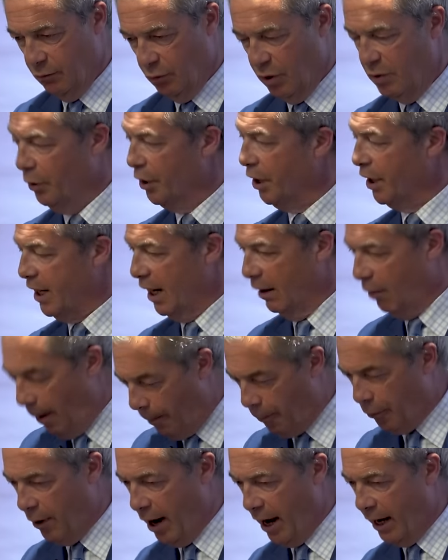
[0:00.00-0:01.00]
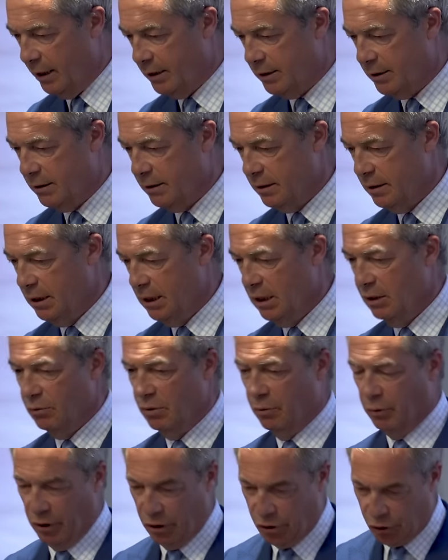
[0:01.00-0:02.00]
We want to cooperate,
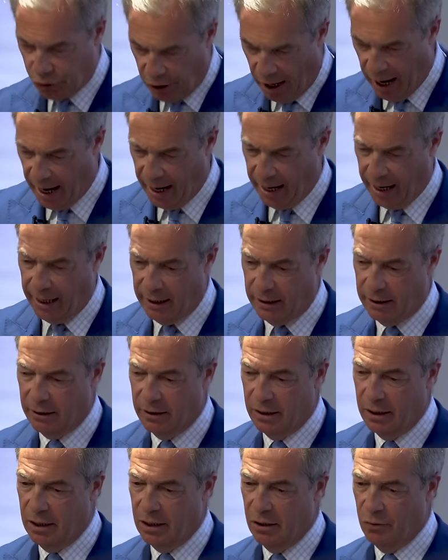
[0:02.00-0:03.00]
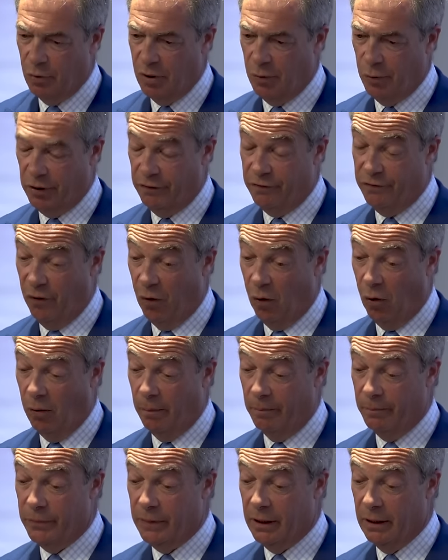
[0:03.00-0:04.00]
we want to trade, we want to
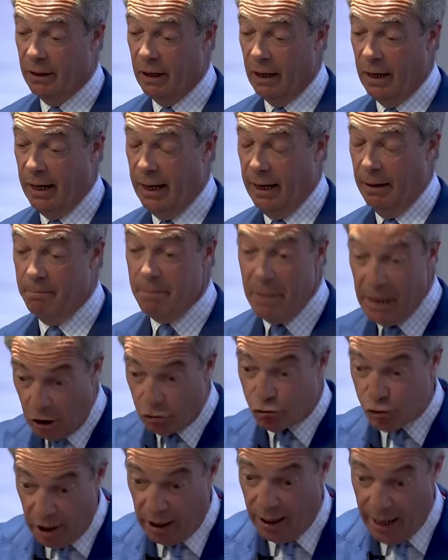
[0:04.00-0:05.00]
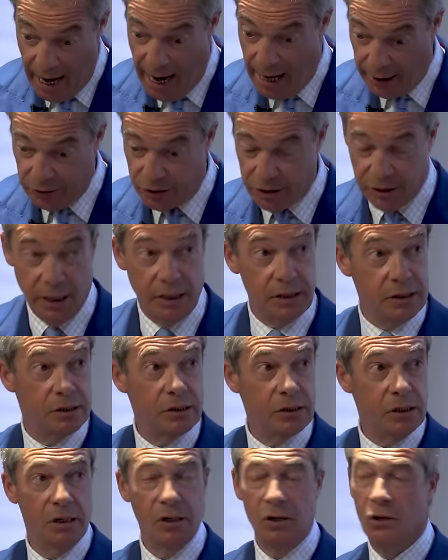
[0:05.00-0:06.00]
form uh, military
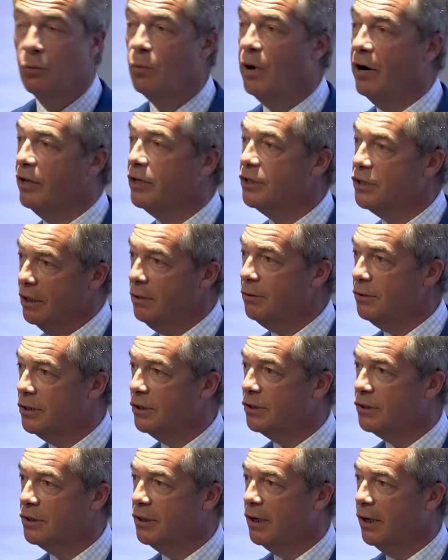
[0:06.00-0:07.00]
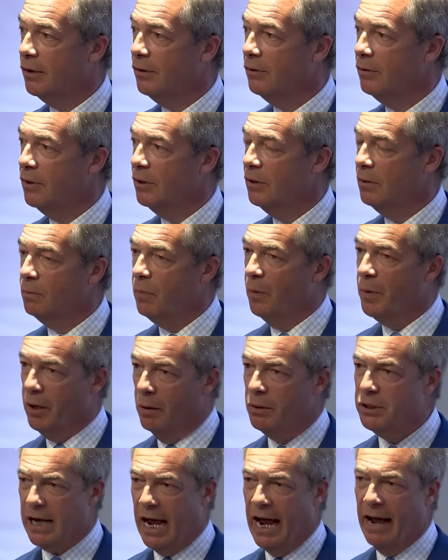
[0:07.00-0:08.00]
alliances, where it suits us to, but we
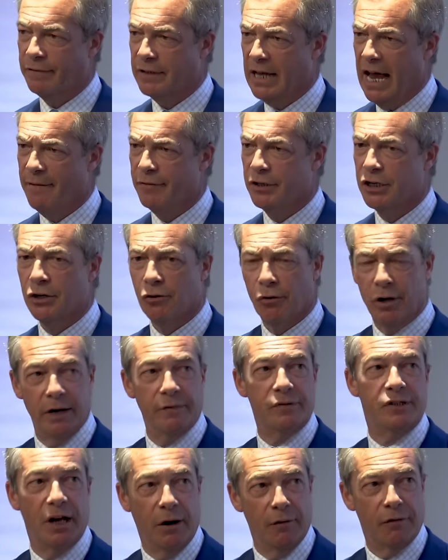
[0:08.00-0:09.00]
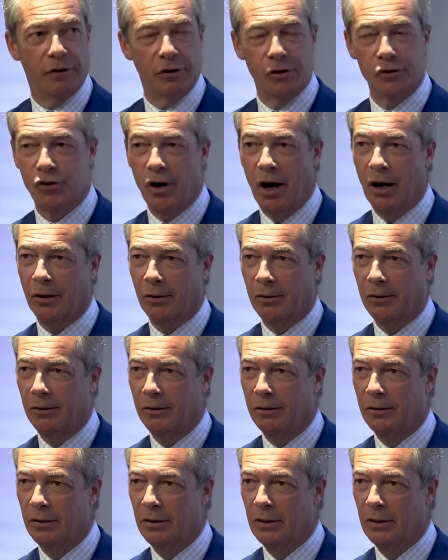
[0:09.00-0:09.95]
also have to have a degree of self control